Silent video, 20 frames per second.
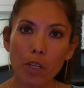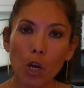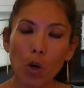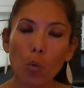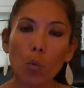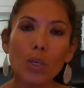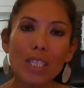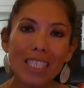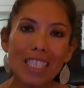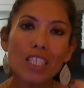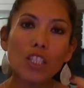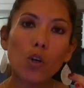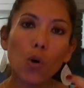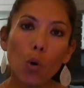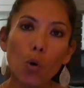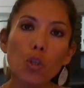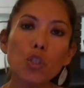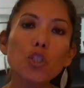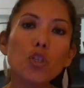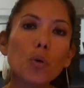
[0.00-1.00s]
What is
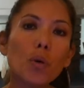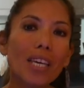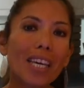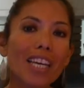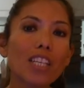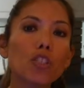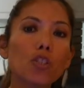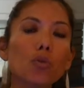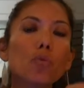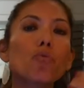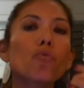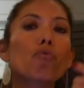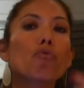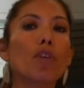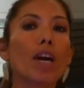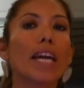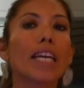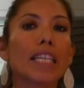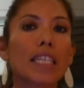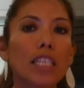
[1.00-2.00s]
going to get you
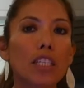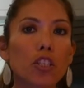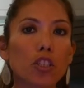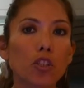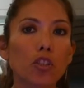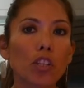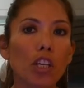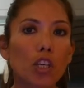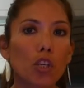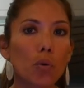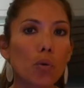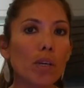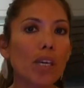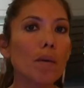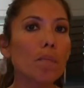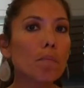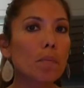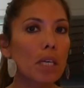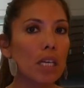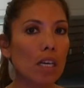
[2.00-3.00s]
ready so that you
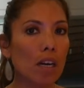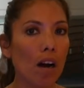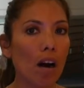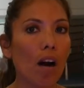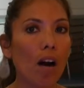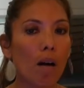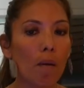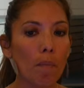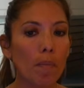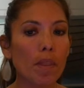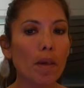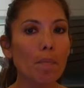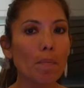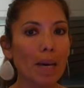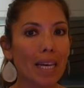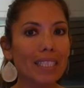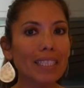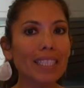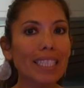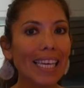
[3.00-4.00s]
can become the
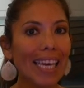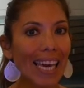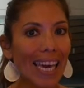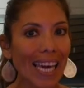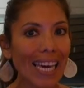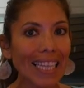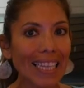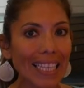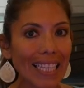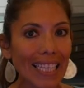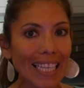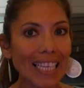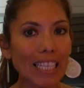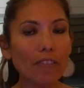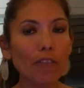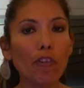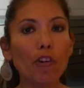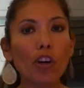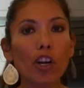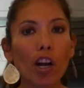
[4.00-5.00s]
best
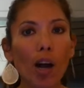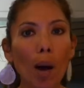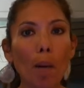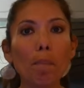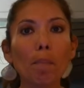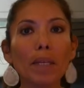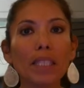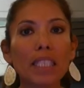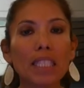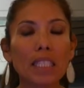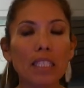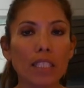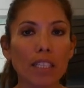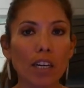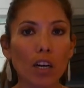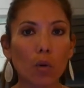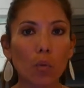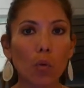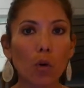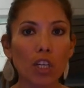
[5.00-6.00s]
candidate for companies that
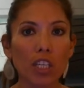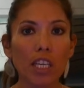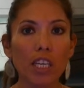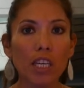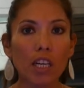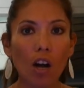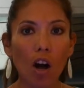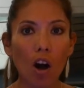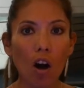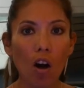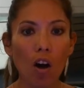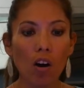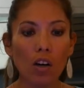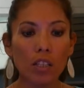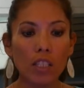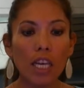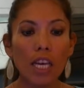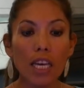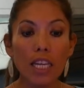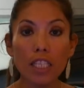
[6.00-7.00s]
are working
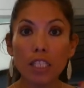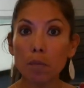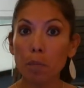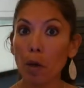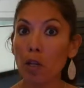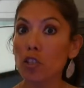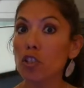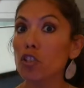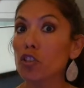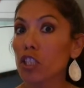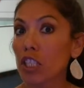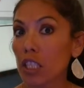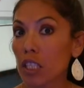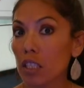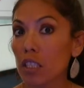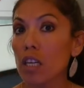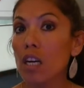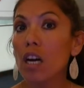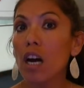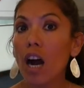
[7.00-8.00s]
on
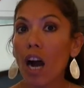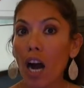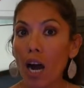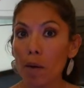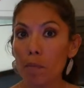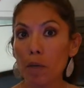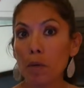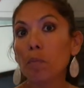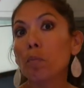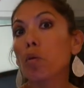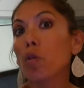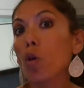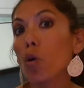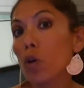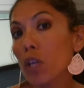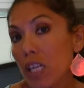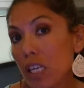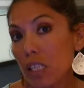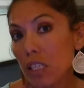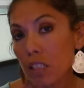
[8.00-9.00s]
sponsoring
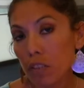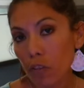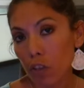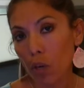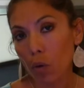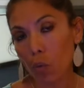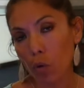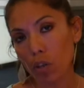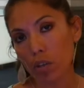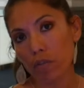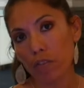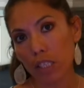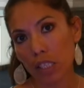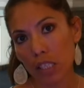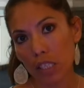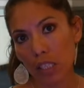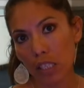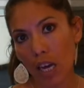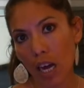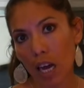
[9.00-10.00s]
employees for a work
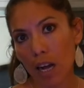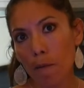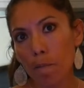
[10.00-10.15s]
visa.